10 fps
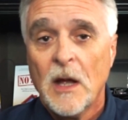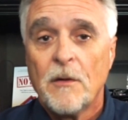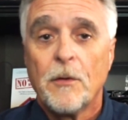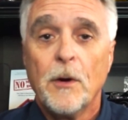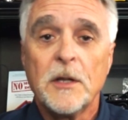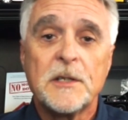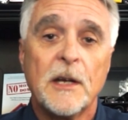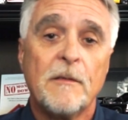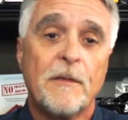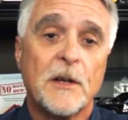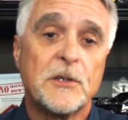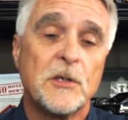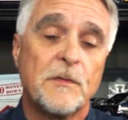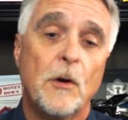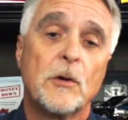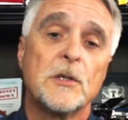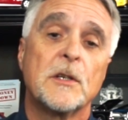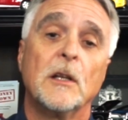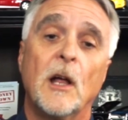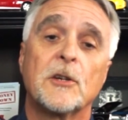For real estate investors focused
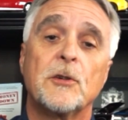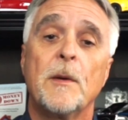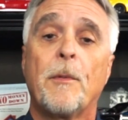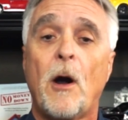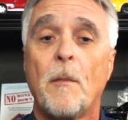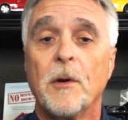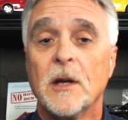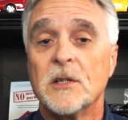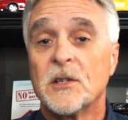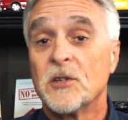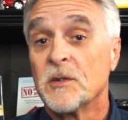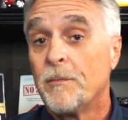on luxury properties, there's some